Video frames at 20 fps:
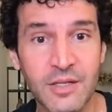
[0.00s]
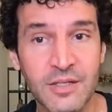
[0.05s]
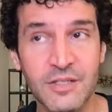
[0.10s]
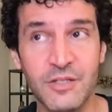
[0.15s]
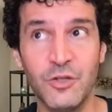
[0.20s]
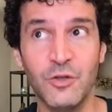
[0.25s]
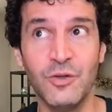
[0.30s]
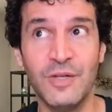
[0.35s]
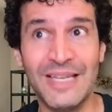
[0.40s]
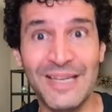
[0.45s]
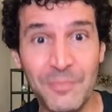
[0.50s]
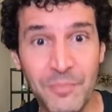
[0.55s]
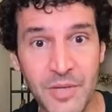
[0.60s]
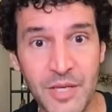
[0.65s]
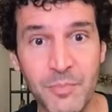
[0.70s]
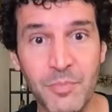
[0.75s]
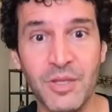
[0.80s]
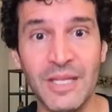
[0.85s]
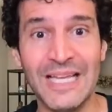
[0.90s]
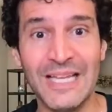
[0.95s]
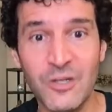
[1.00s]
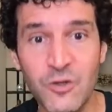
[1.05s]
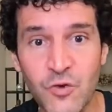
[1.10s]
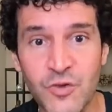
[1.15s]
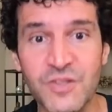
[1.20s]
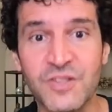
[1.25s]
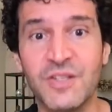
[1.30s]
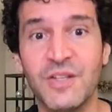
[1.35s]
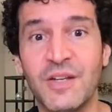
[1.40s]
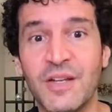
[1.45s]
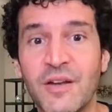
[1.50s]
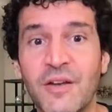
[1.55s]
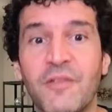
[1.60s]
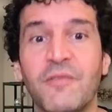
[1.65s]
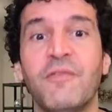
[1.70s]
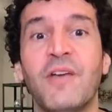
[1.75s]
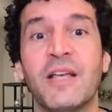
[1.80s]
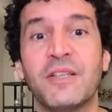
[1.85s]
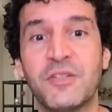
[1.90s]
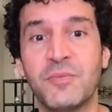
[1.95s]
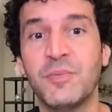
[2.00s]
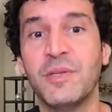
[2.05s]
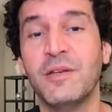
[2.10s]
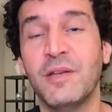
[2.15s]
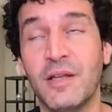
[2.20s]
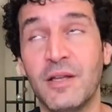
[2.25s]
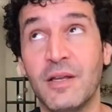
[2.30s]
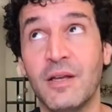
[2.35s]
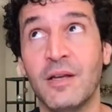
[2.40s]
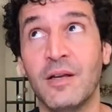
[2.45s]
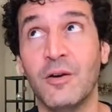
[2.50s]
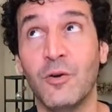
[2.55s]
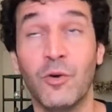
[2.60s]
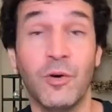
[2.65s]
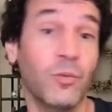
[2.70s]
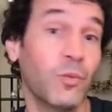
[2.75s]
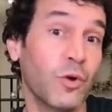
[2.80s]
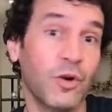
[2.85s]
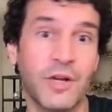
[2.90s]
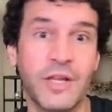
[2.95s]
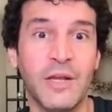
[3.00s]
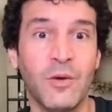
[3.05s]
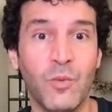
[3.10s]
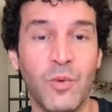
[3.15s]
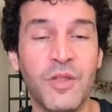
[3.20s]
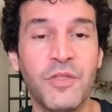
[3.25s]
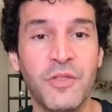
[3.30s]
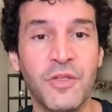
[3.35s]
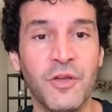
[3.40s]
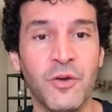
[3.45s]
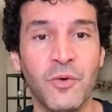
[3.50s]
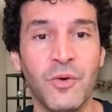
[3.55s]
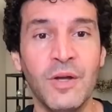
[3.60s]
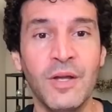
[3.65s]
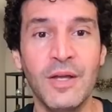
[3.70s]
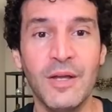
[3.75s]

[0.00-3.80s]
to get people interested in investment or working with you,